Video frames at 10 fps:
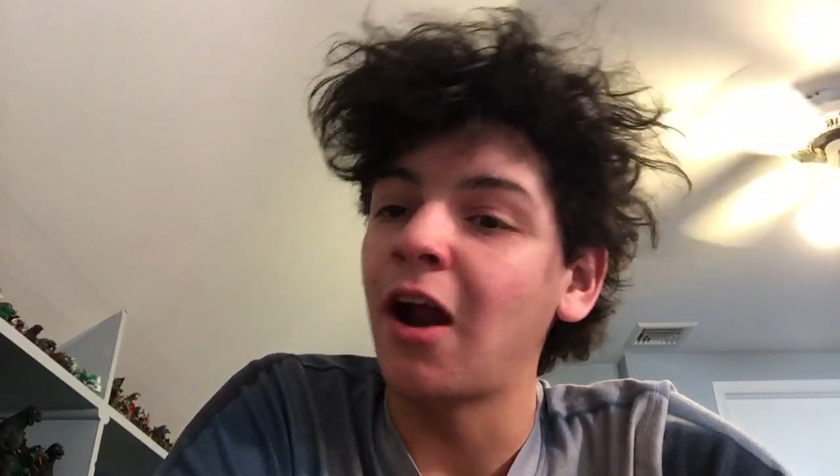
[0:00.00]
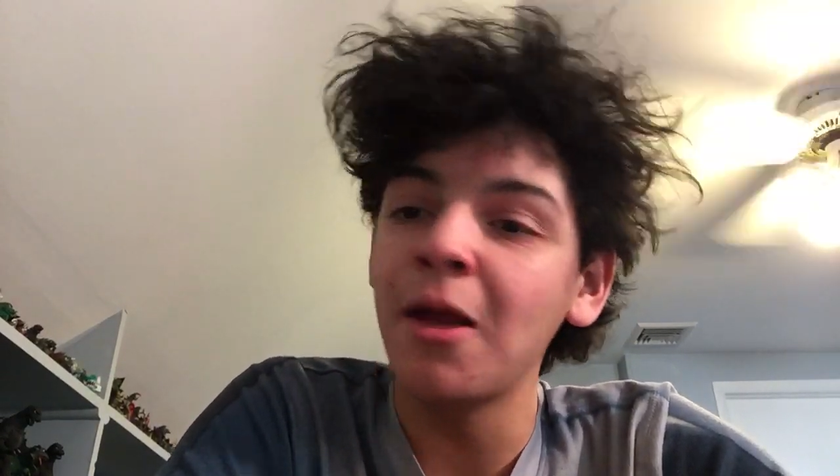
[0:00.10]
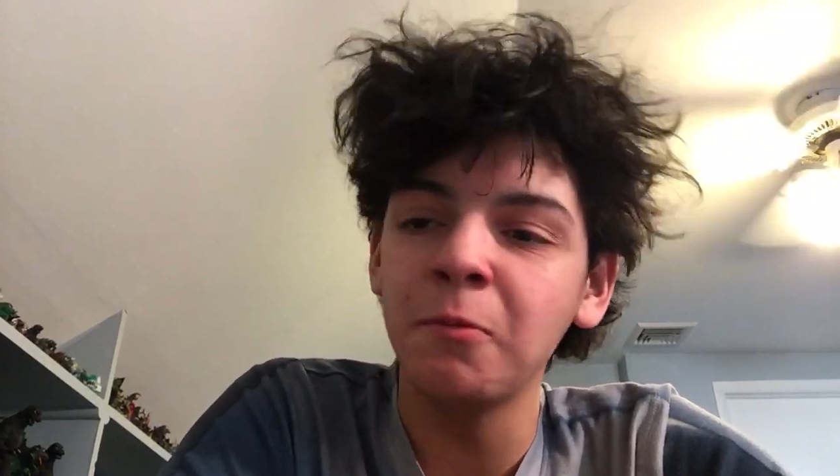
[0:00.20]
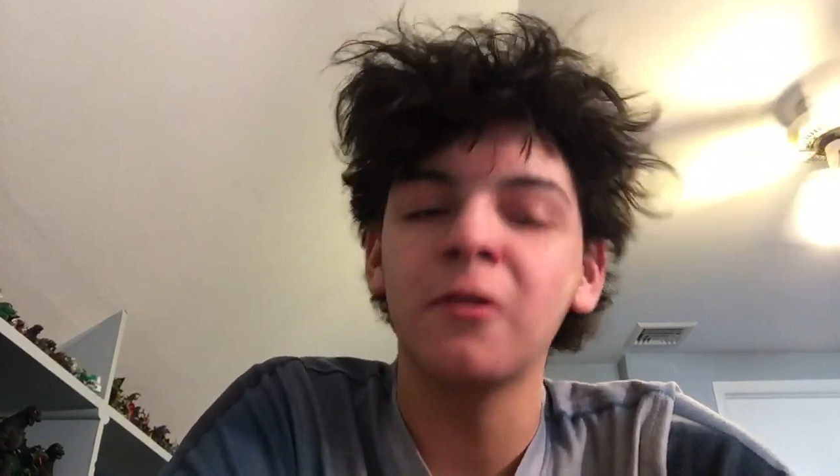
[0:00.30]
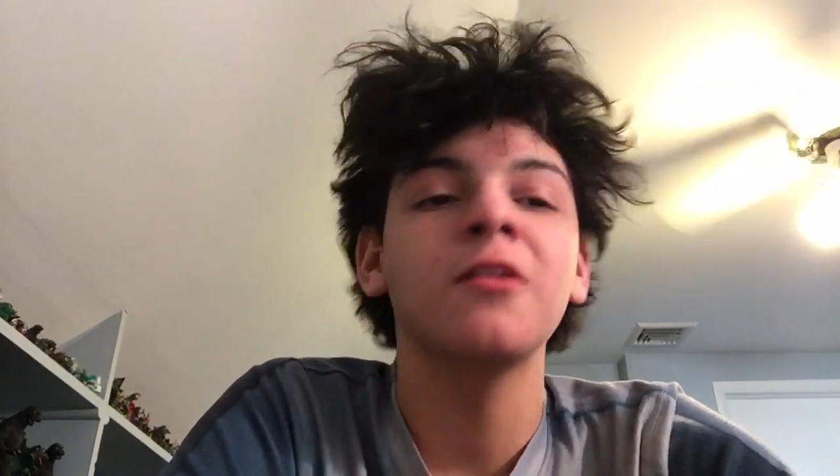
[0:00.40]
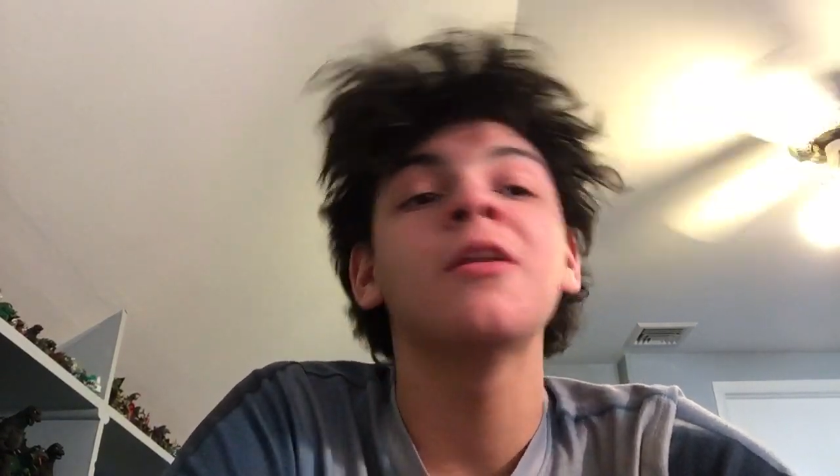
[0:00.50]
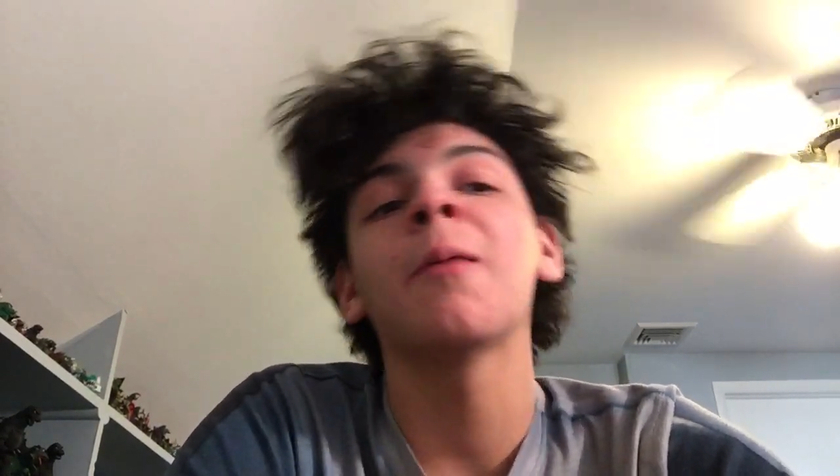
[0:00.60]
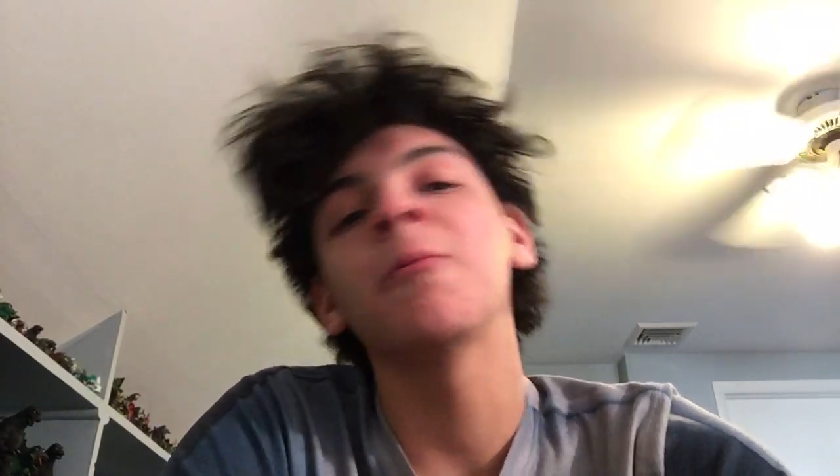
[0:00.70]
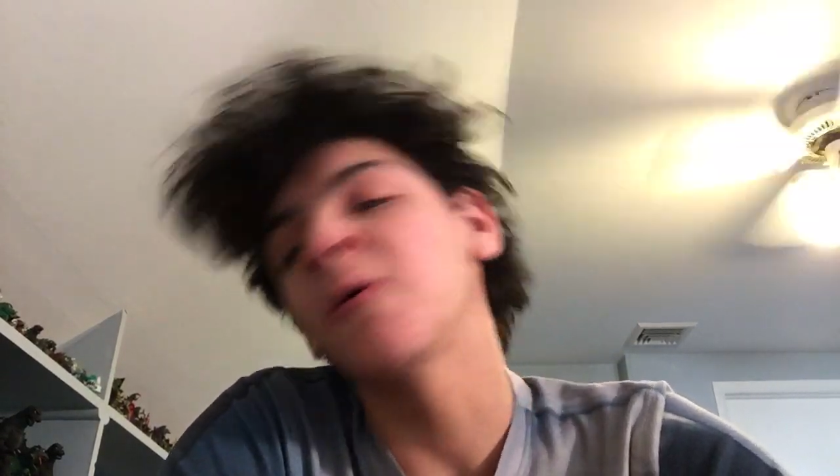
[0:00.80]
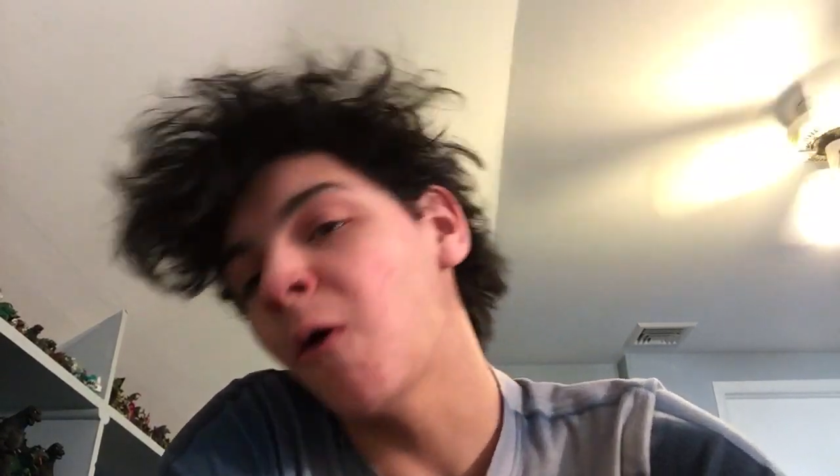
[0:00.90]
I'm
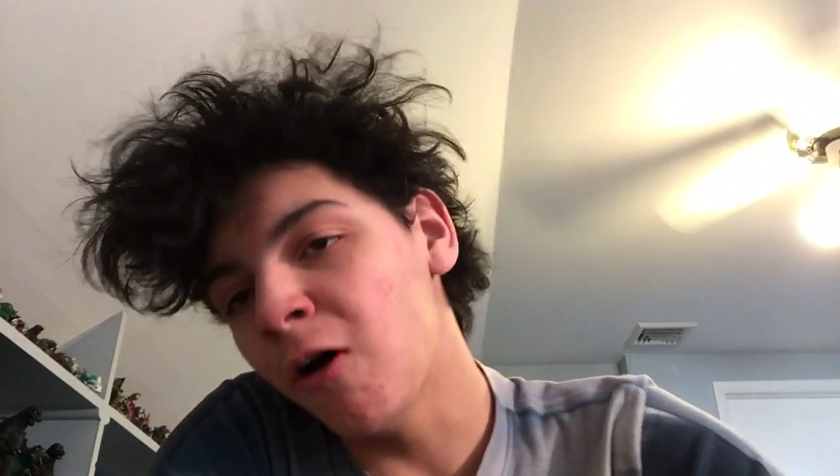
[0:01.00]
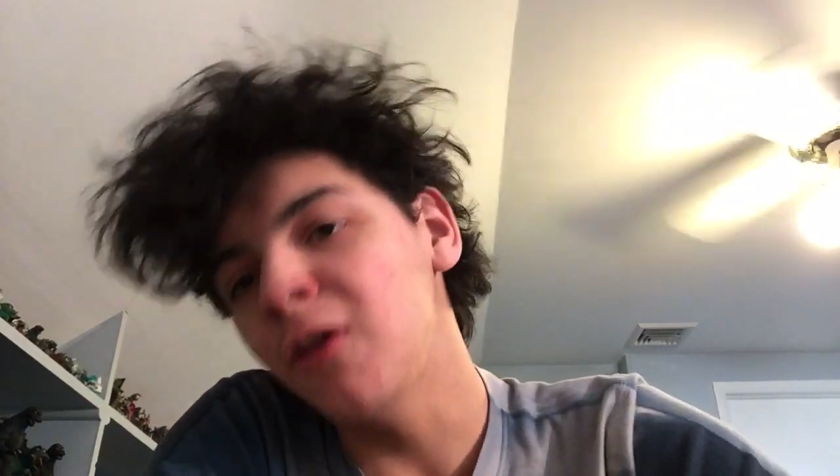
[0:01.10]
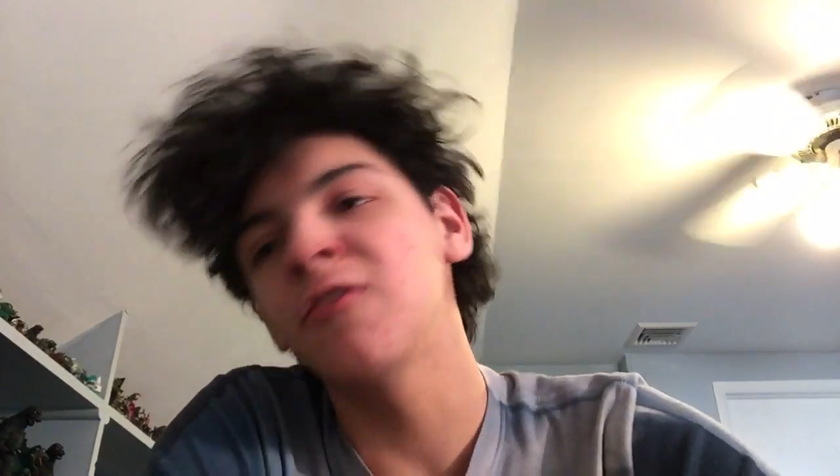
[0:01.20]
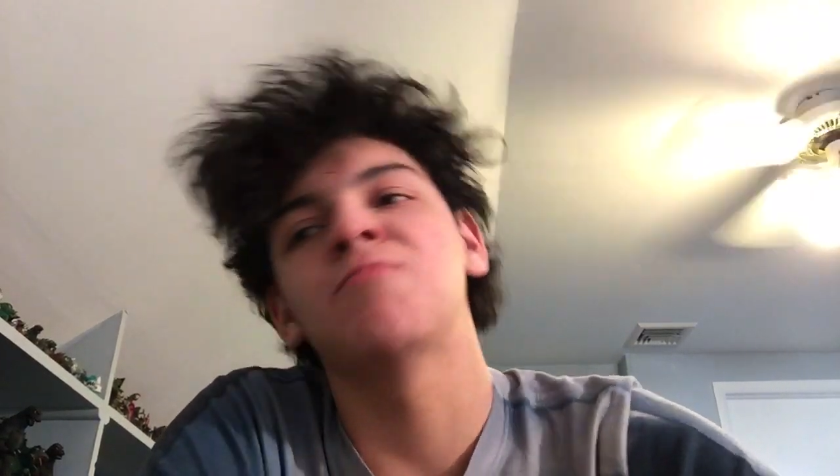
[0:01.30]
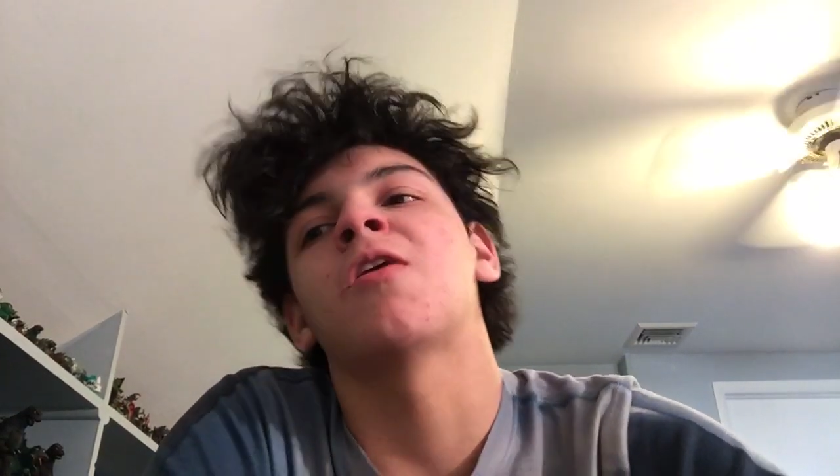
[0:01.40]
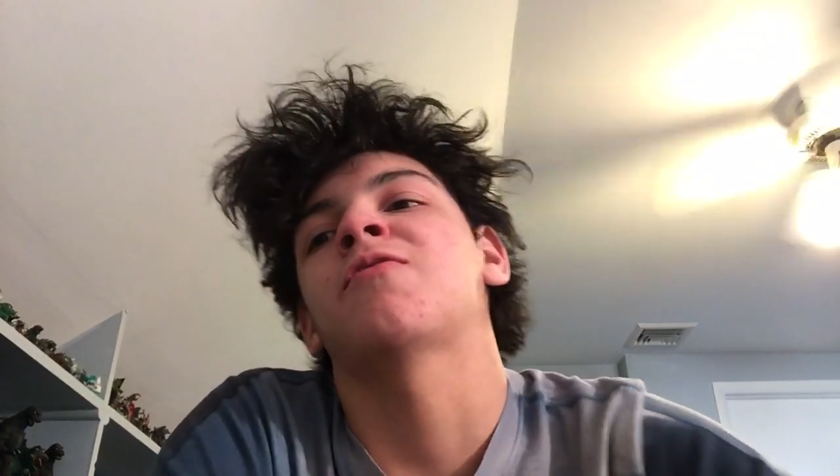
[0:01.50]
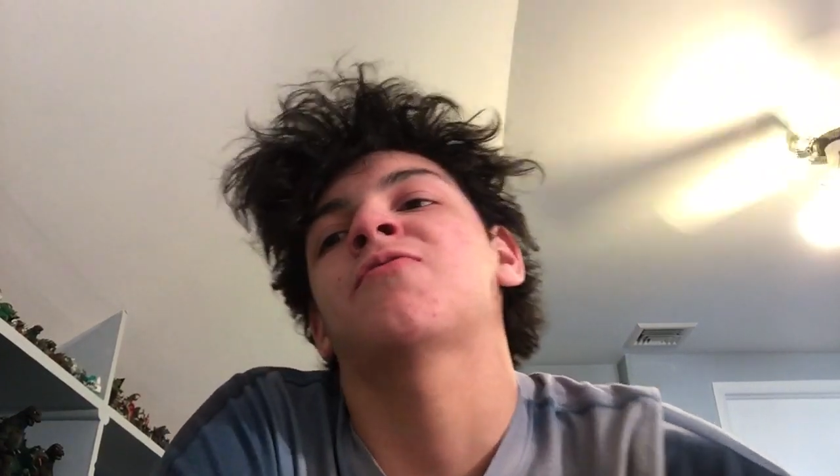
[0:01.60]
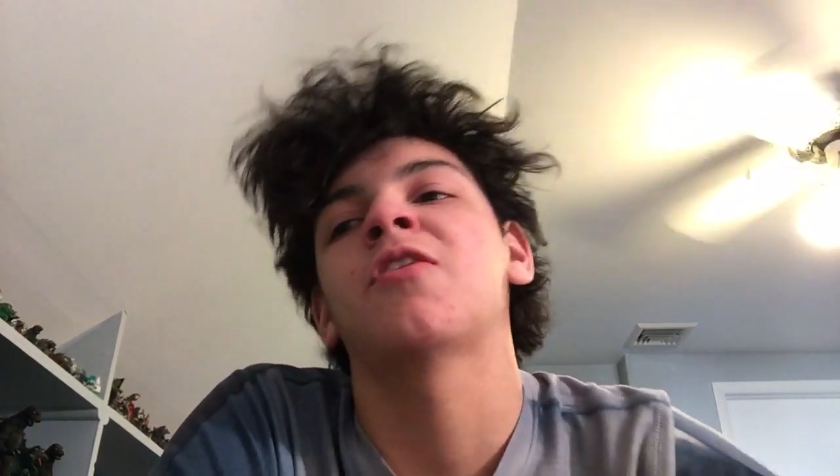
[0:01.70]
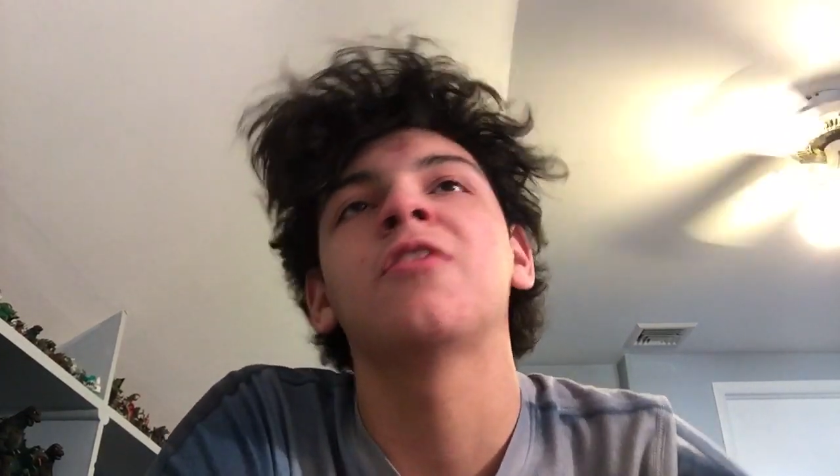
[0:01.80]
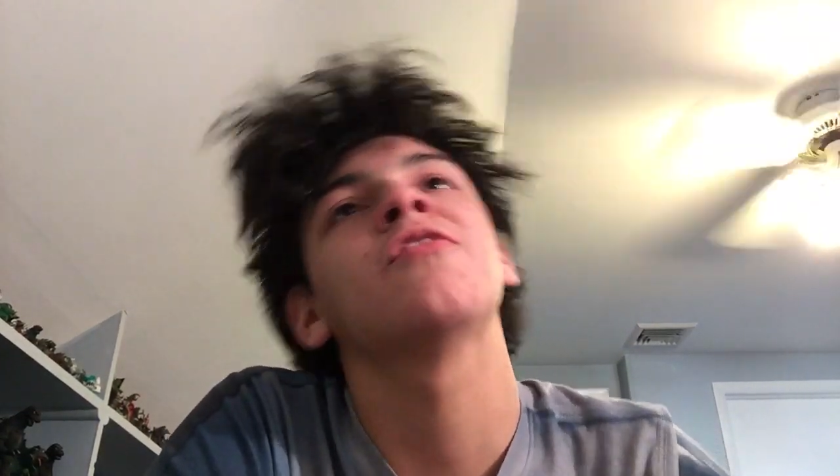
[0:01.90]
kidnapping all of my
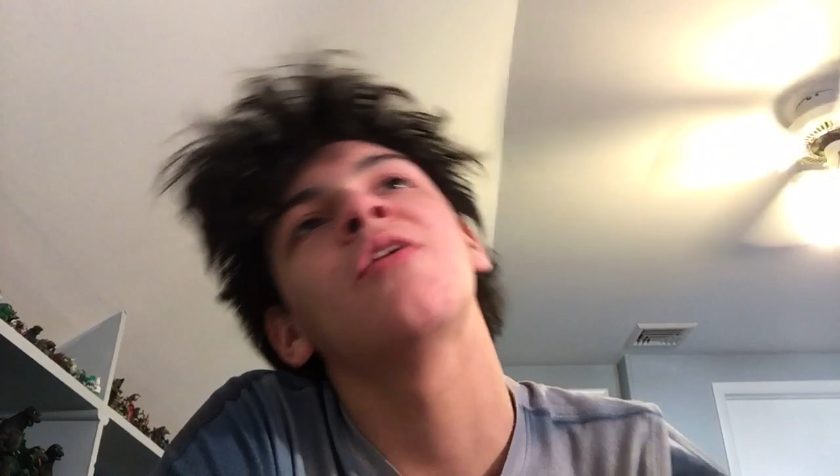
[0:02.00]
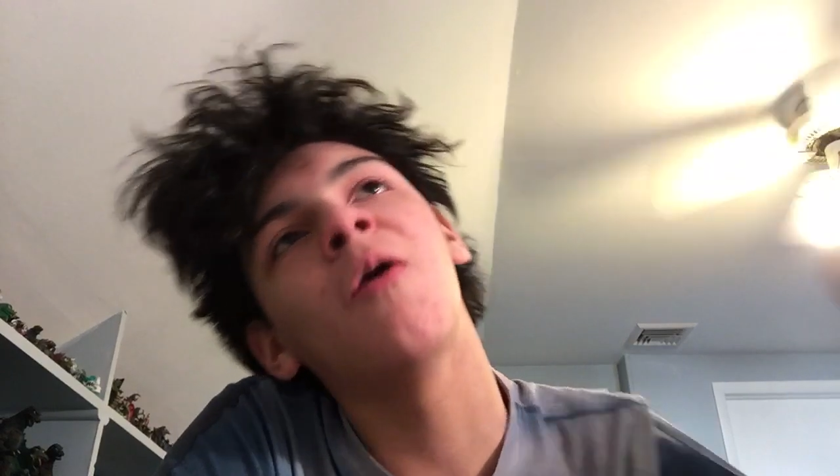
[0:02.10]
friends and